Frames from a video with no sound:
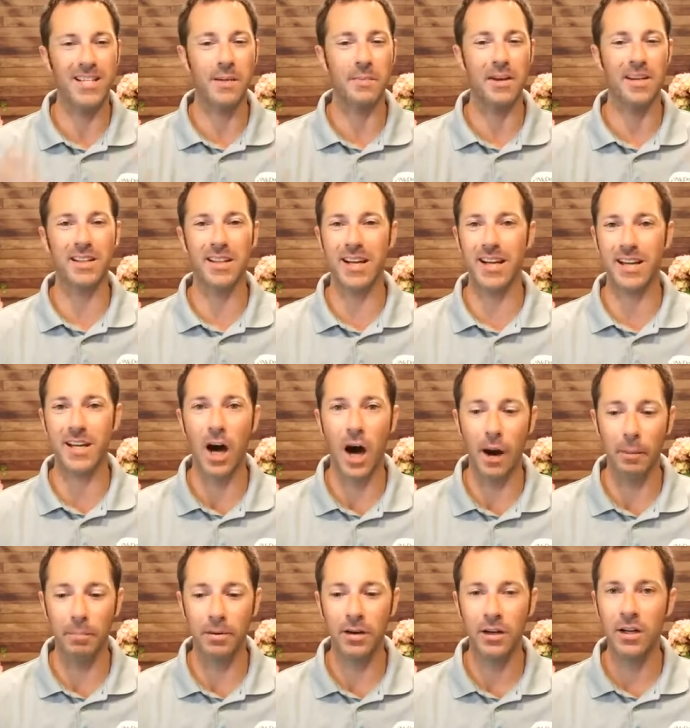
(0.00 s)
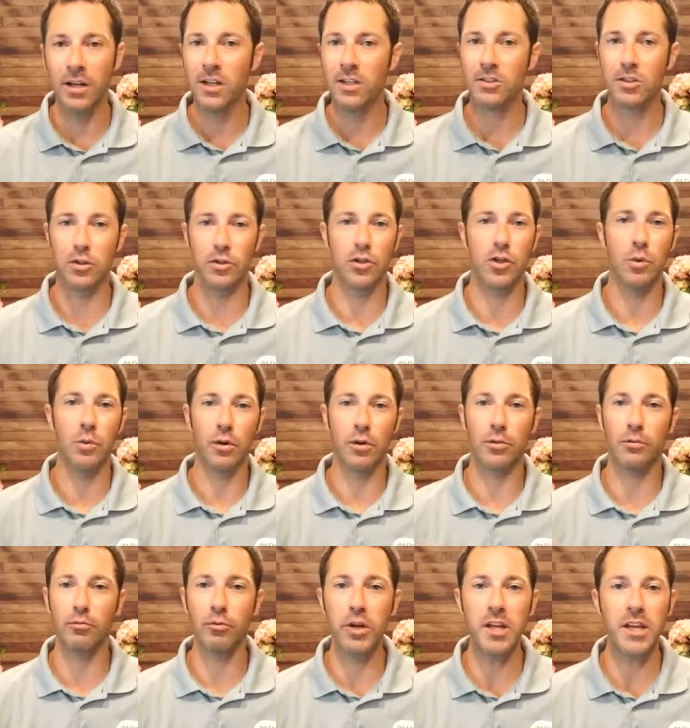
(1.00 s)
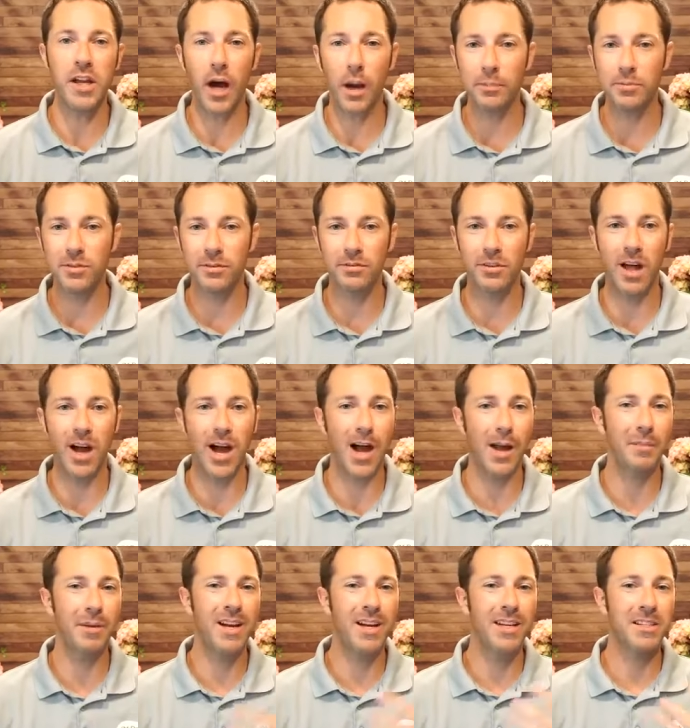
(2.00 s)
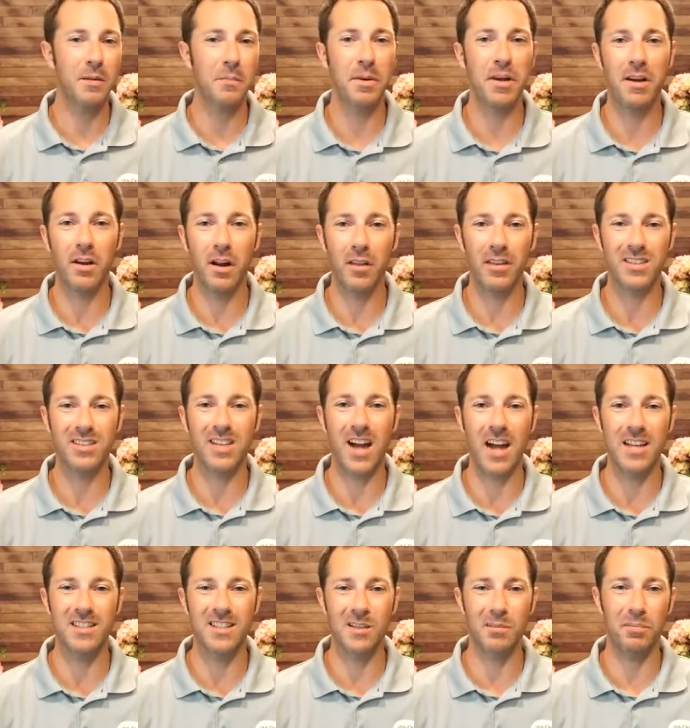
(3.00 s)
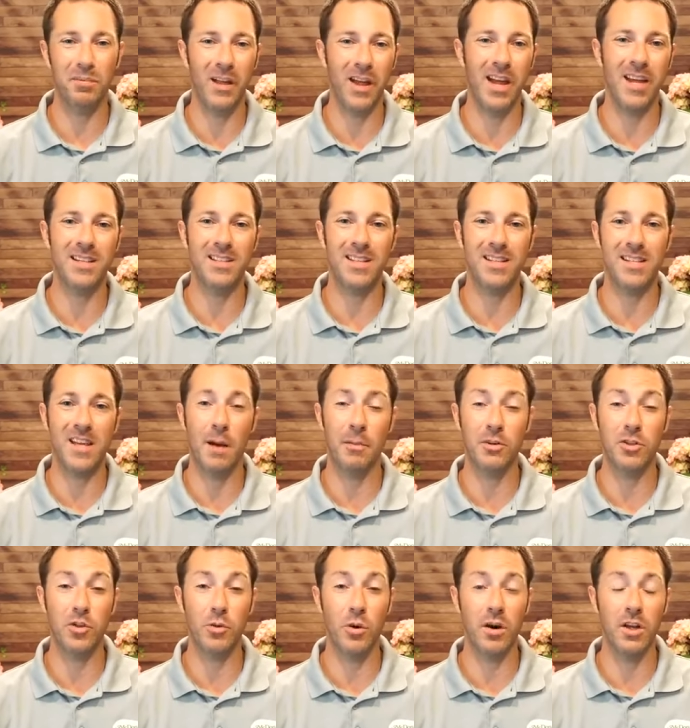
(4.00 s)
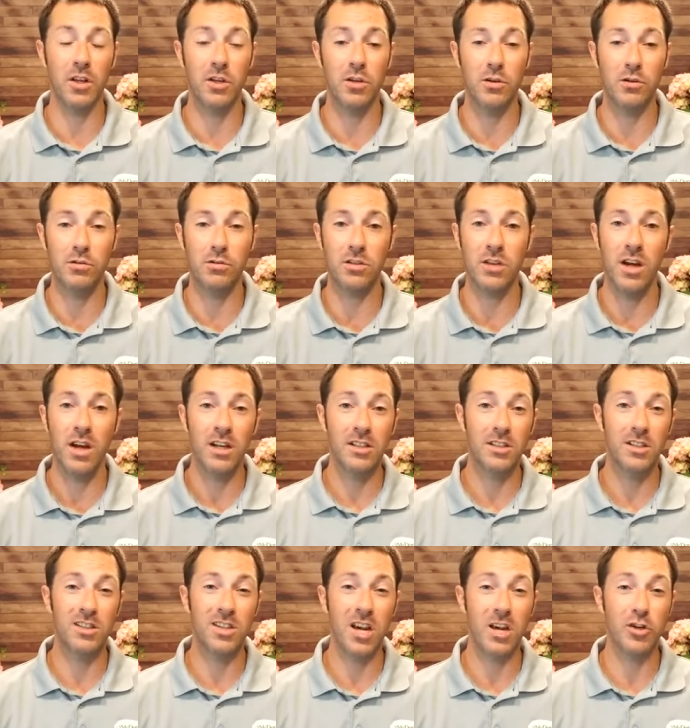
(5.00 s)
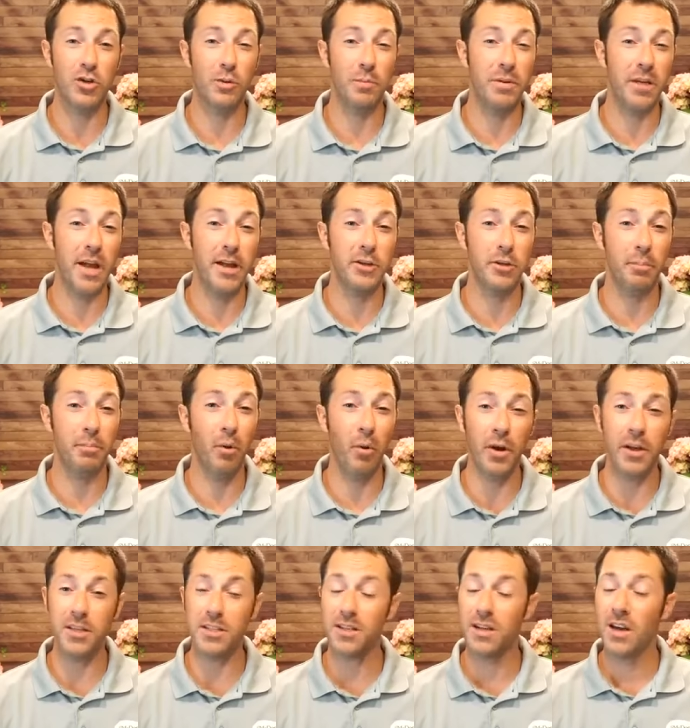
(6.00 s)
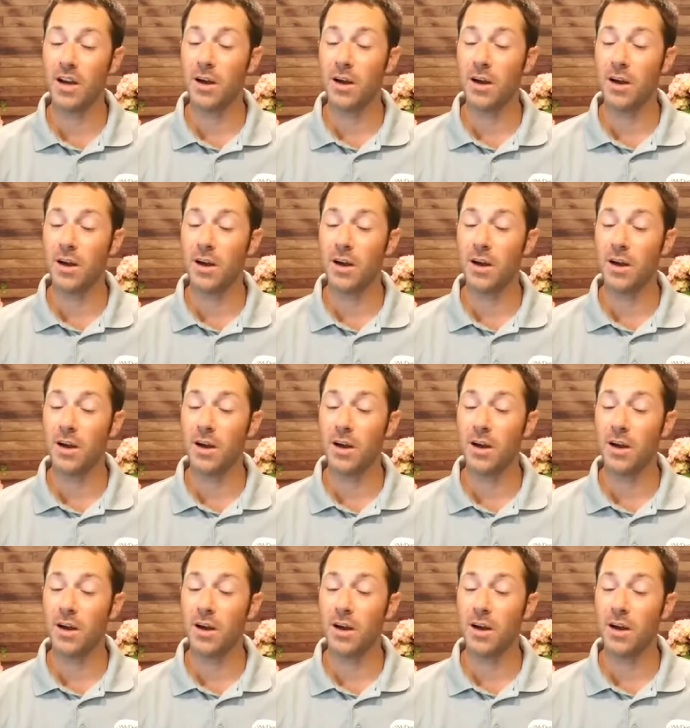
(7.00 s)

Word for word: Typically a cup to two or three cups of lime, depending on the size of the plant, is how much you want to use to change your pH a point.